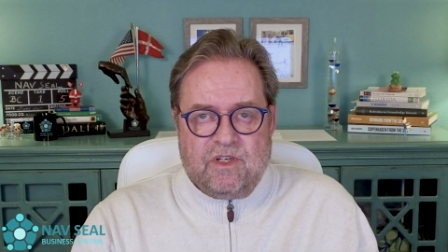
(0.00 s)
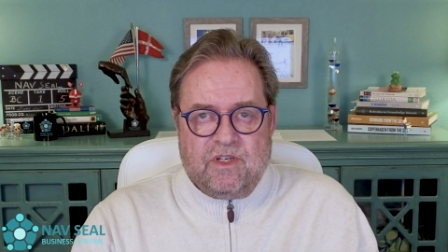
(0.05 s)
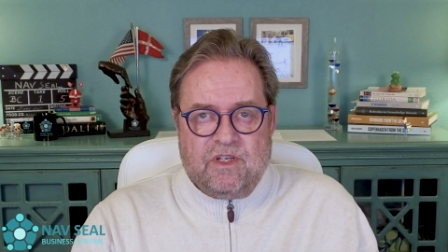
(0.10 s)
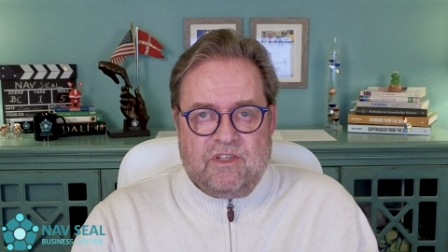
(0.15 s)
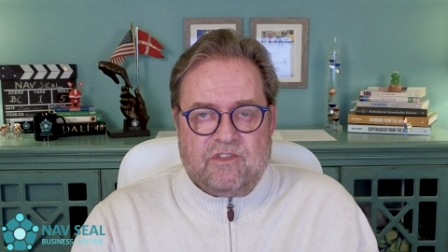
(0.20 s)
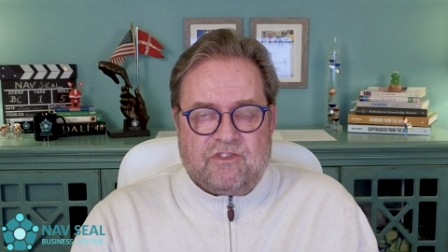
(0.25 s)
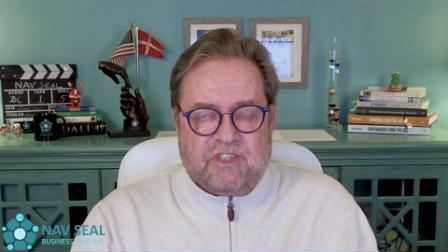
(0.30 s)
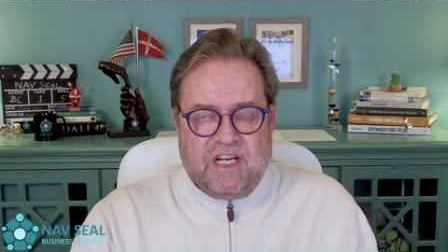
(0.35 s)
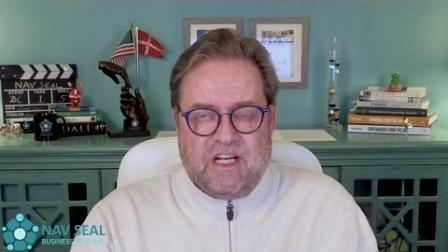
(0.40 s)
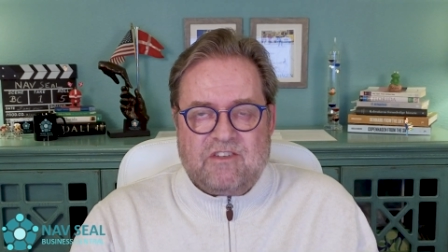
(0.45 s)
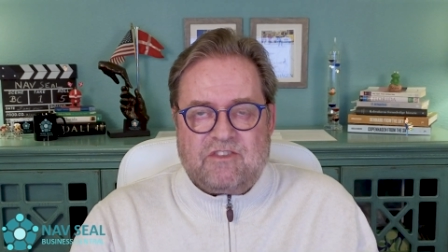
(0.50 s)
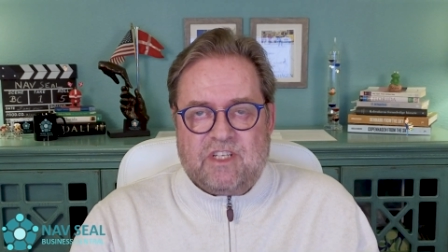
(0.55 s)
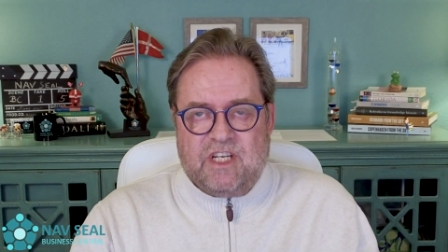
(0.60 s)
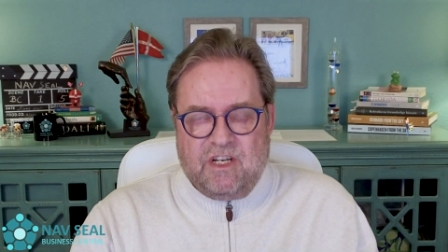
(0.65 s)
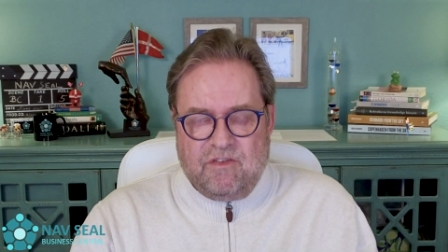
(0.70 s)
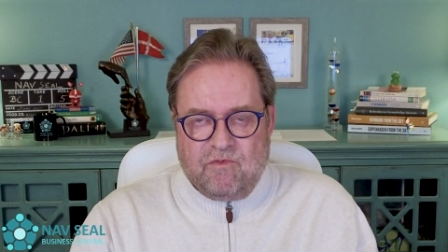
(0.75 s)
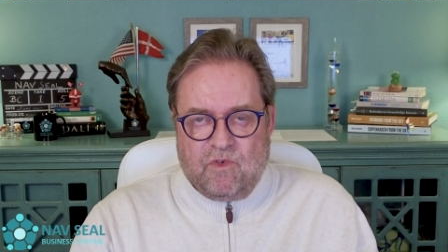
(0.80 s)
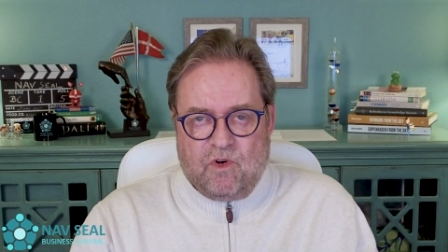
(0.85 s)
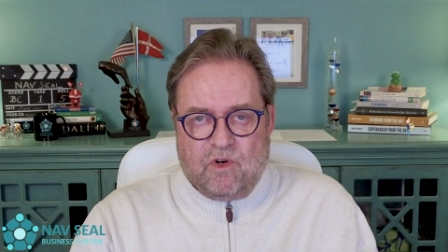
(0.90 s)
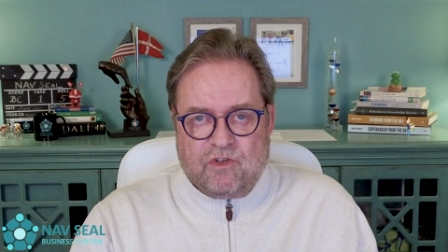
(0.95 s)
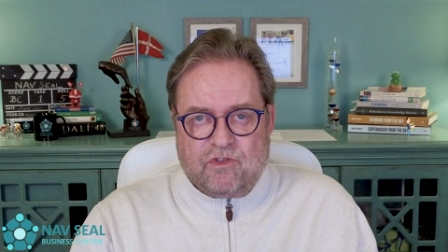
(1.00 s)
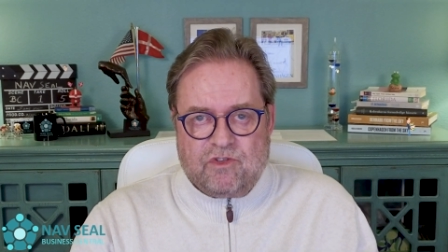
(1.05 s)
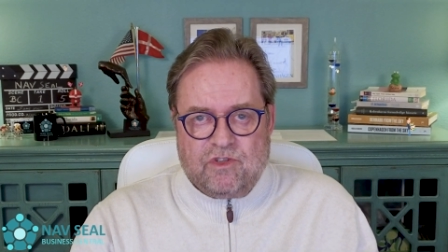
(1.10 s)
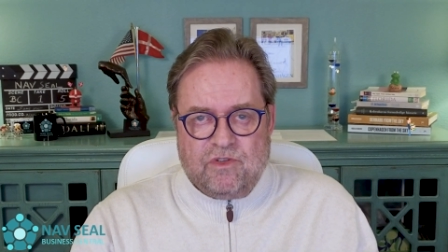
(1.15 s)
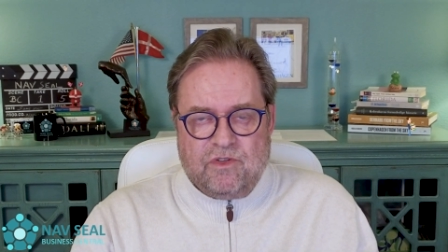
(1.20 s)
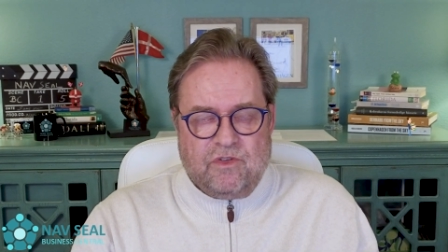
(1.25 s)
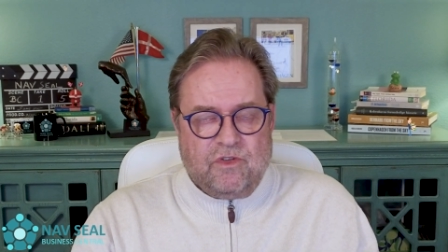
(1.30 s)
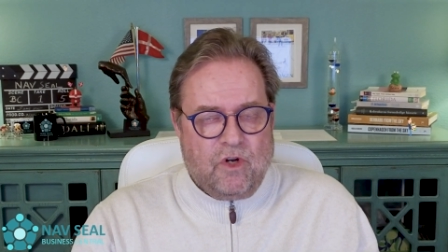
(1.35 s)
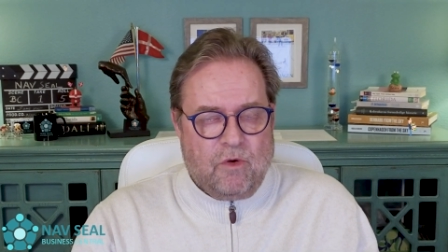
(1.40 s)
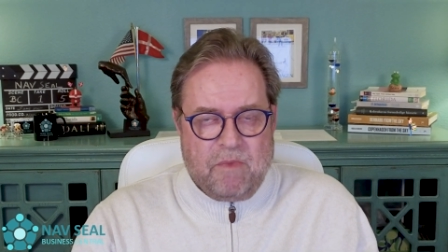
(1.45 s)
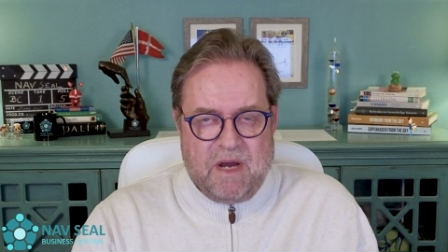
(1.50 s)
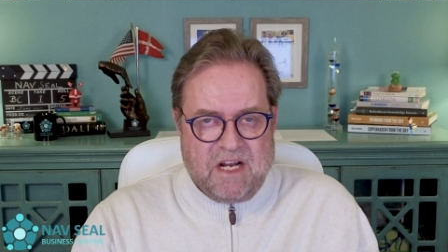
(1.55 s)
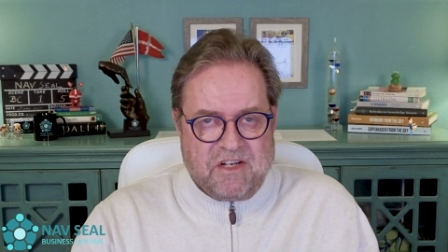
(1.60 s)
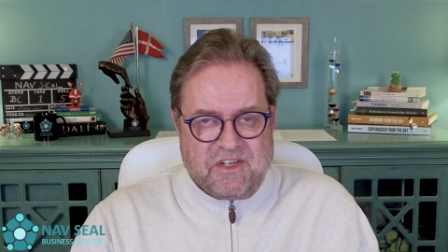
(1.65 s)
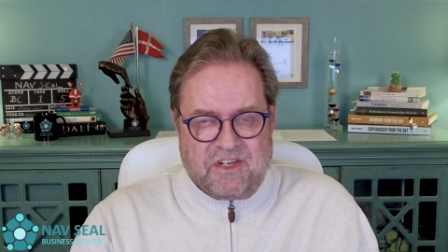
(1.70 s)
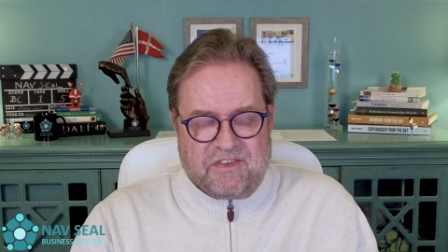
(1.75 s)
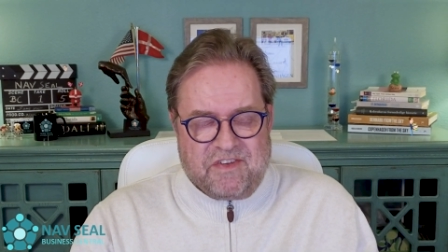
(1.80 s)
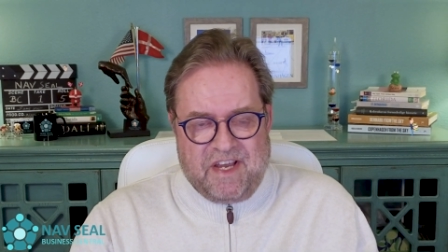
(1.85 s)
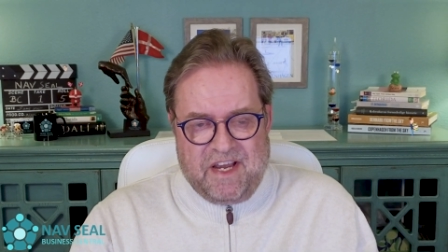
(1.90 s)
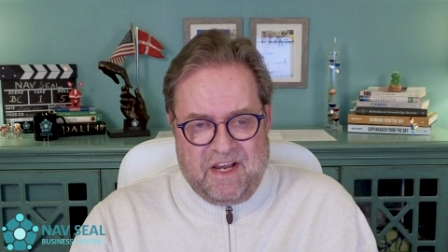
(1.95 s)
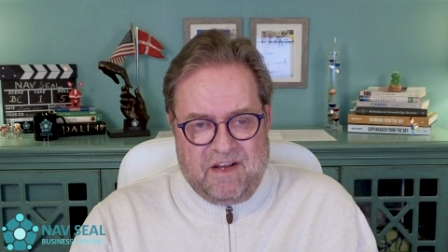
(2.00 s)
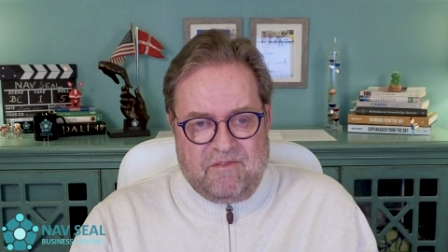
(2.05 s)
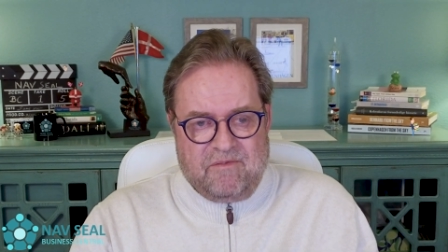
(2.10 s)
sales invoice. No magic there.